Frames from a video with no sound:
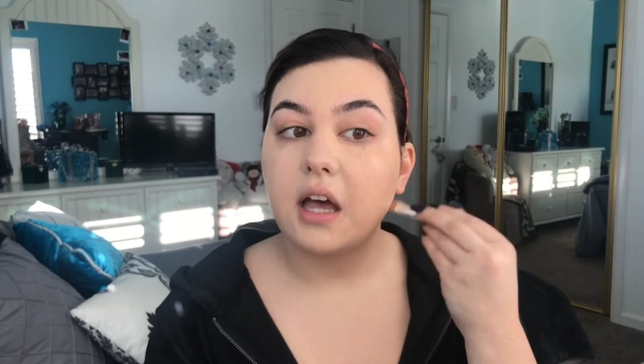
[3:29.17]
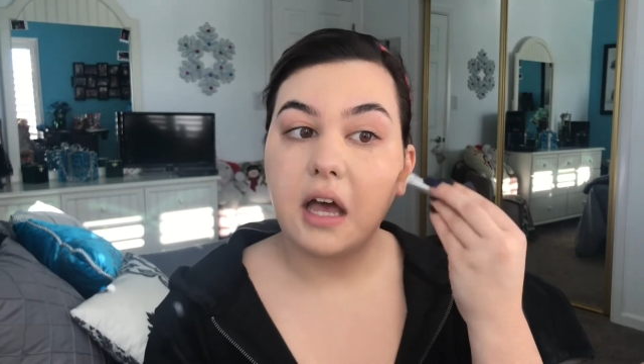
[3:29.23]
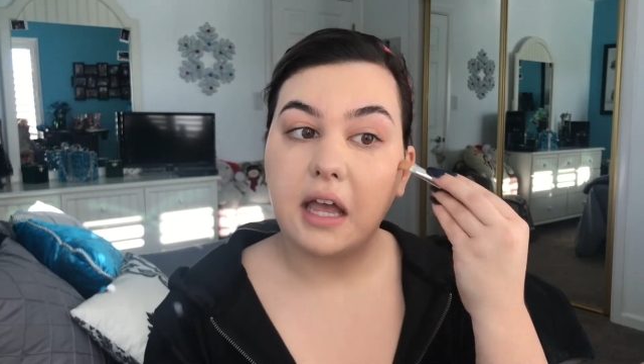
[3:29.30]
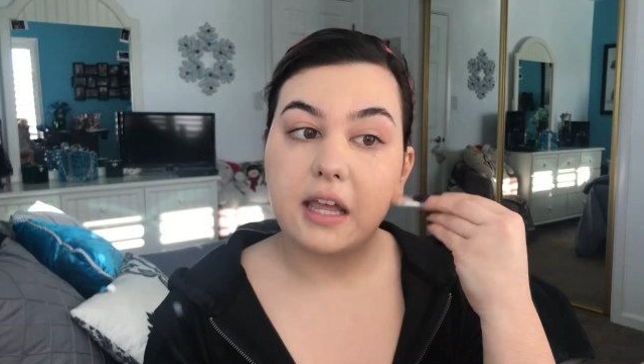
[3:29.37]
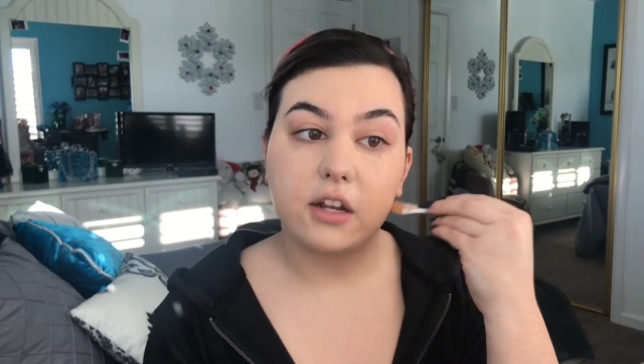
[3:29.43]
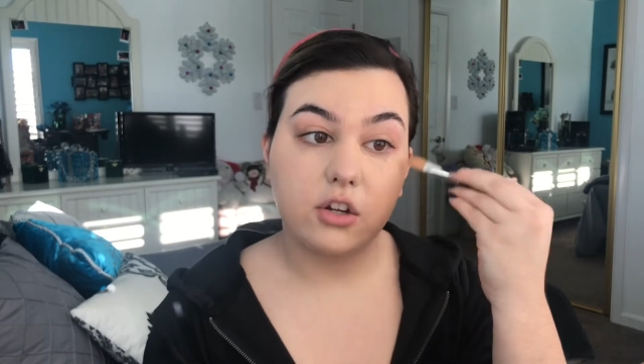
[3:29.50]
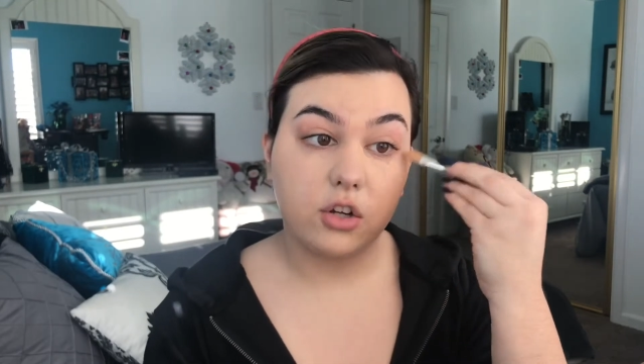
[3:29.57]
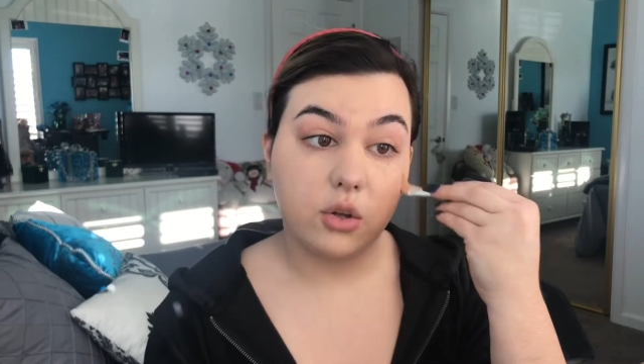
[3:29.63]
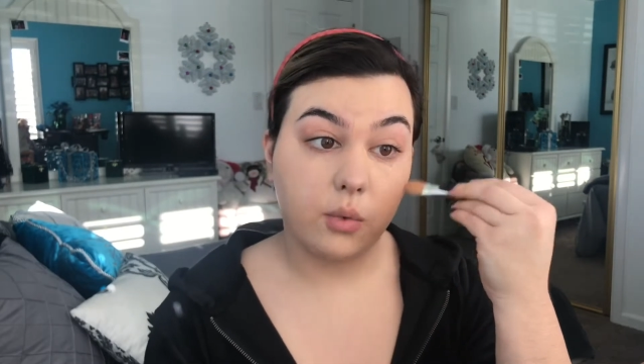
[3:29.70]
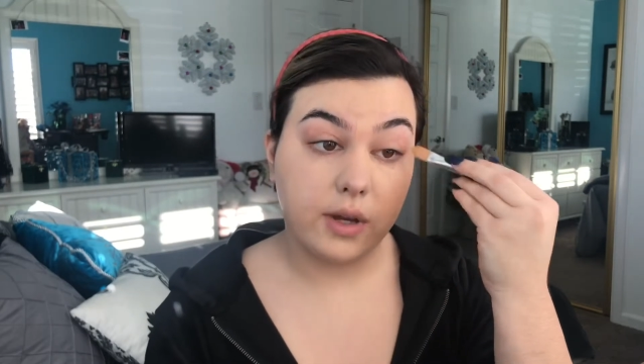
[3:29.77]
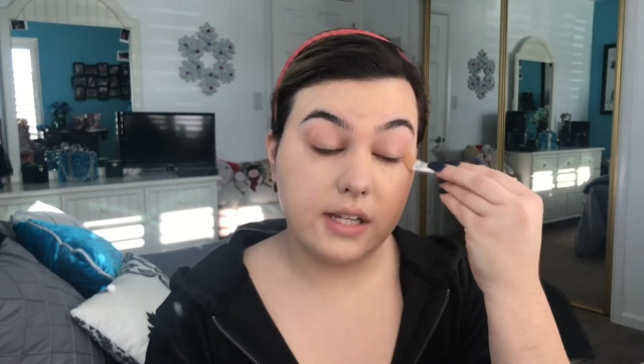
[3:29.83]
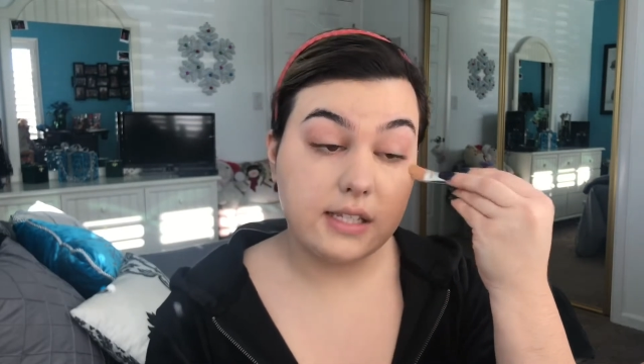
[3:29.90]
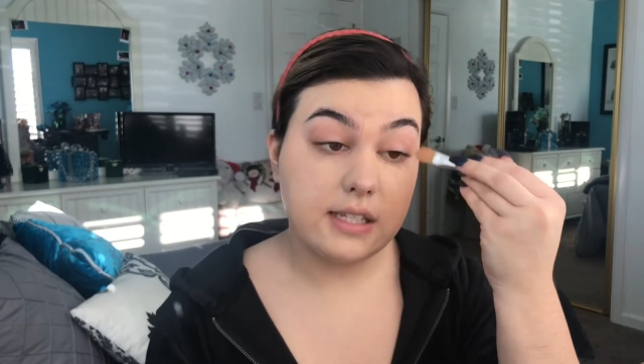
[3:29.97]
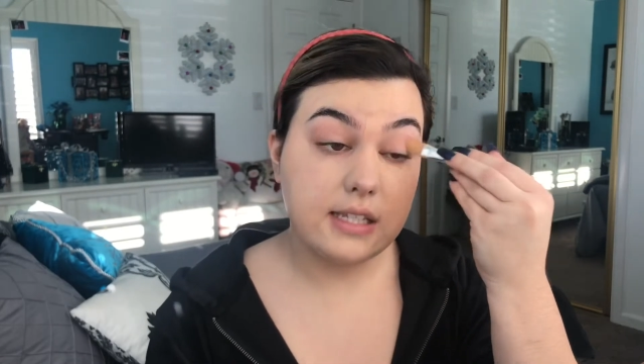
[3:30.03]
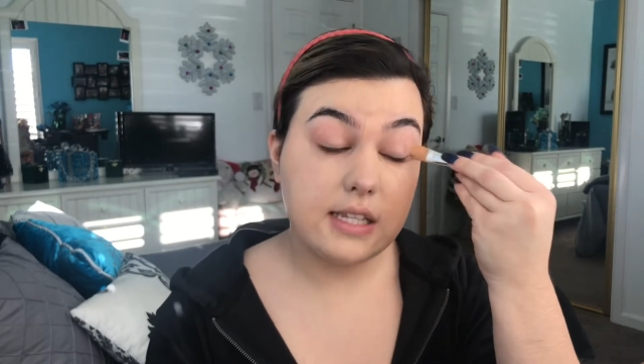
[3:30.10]
I had no
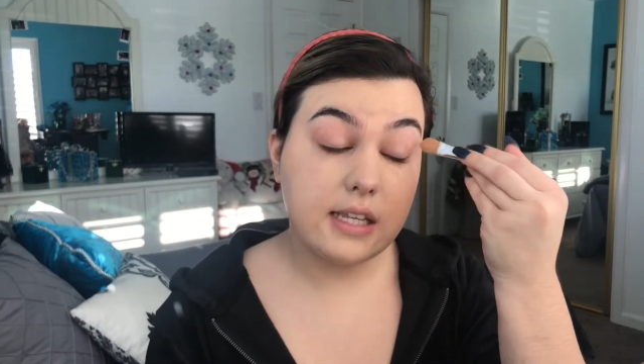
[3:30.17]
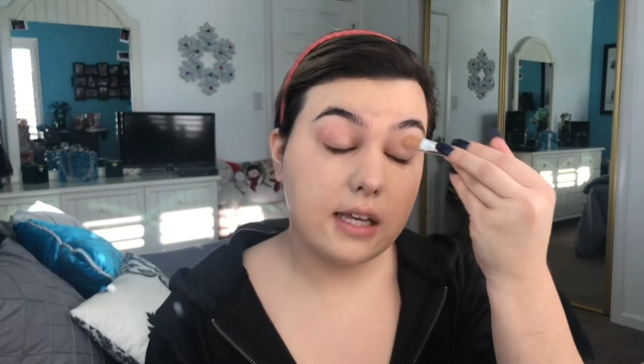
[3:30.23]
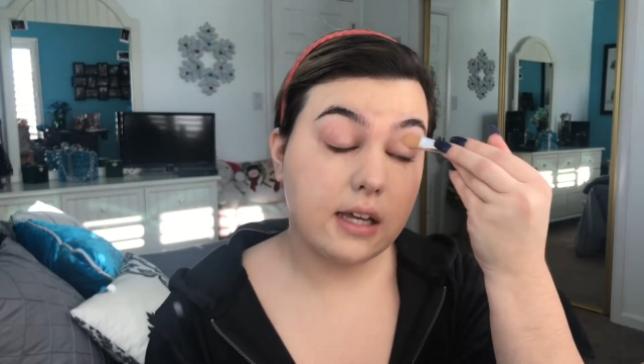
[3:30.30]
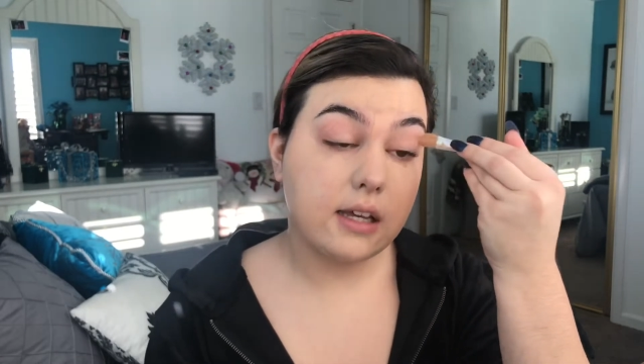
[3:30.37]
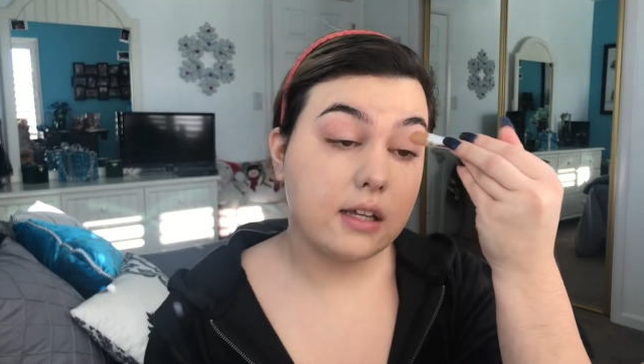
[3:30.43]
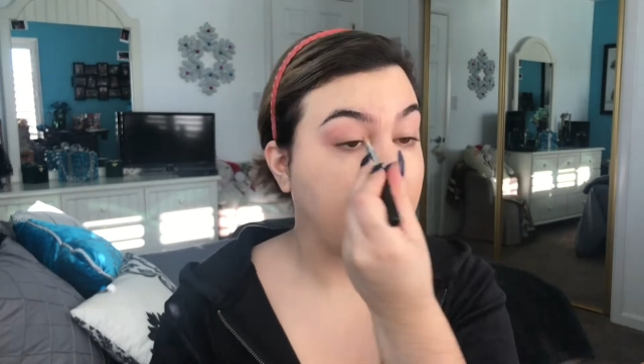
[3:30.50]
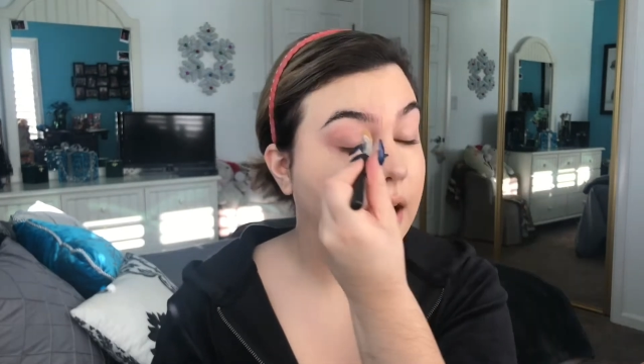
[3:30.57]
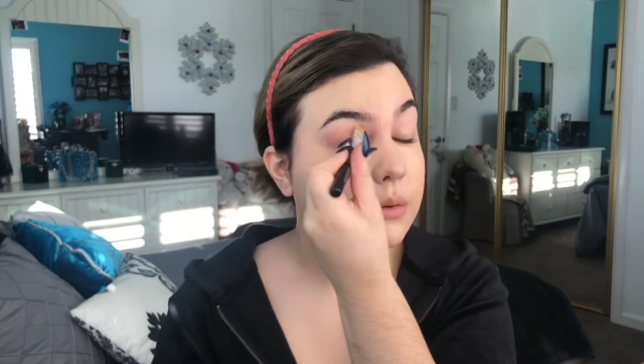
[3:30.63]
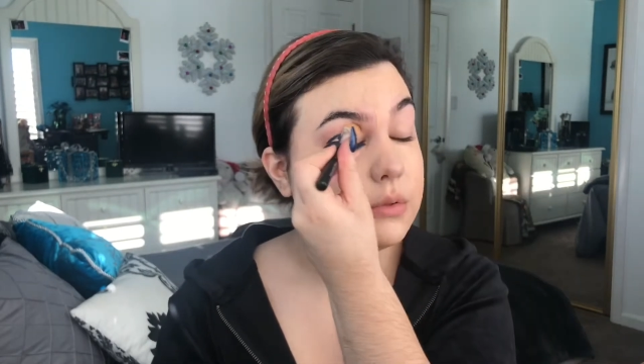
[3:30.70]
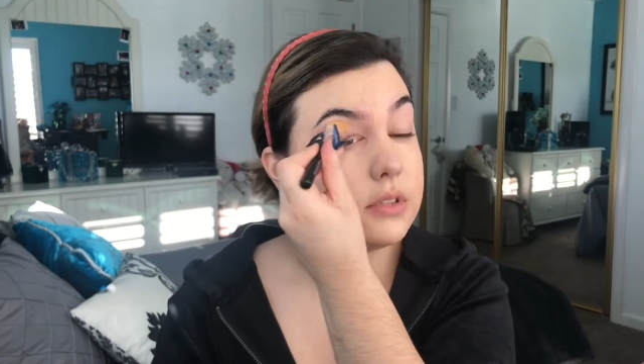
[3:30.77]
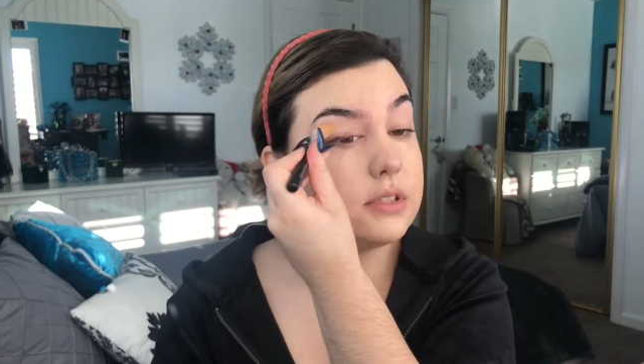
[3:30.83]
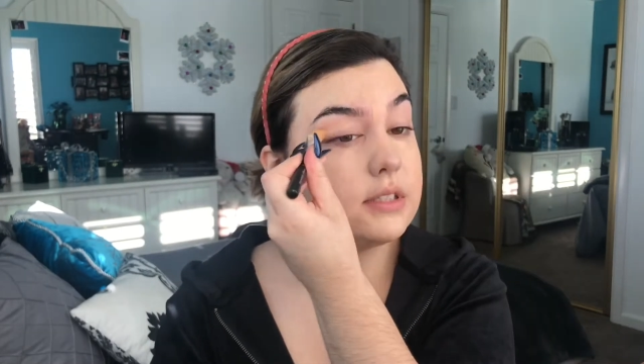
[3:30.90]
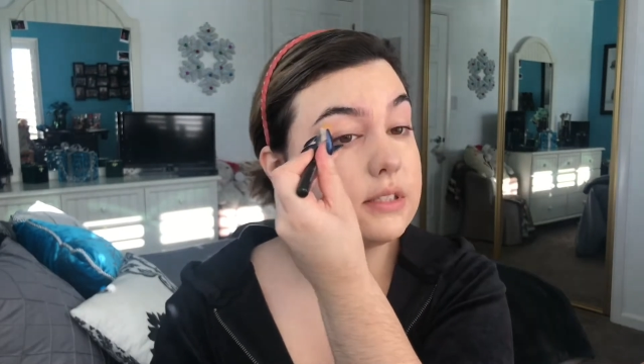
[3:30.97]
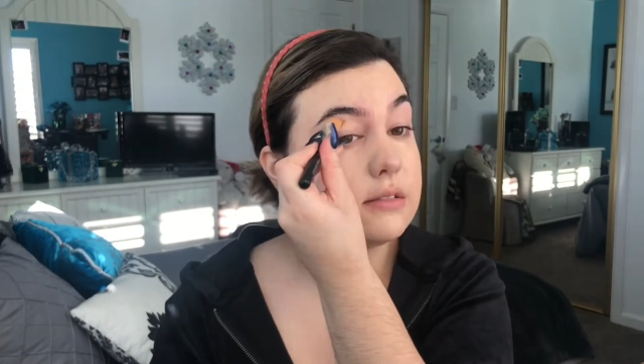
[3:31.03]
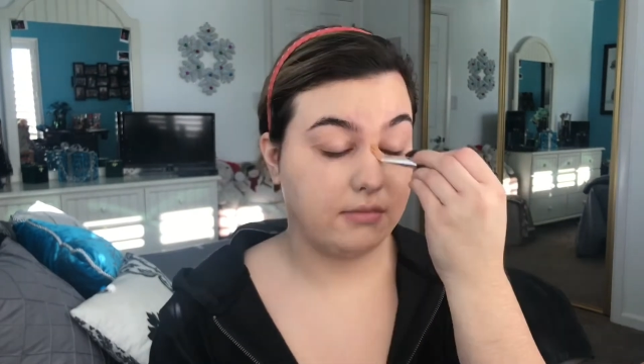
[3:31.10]
idea. I
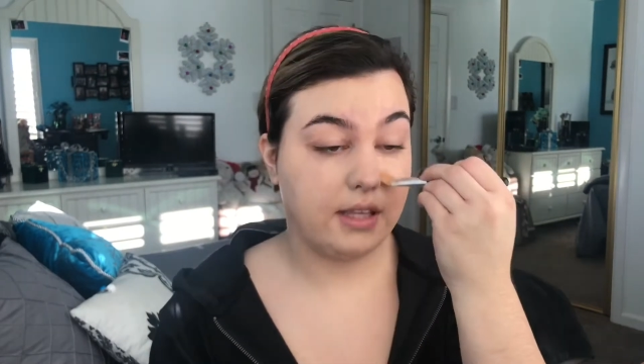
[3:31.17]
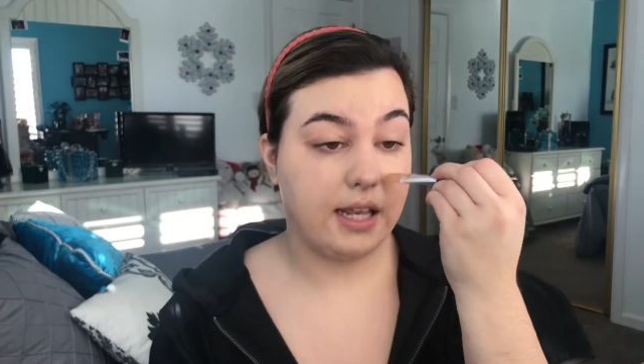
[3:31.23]
was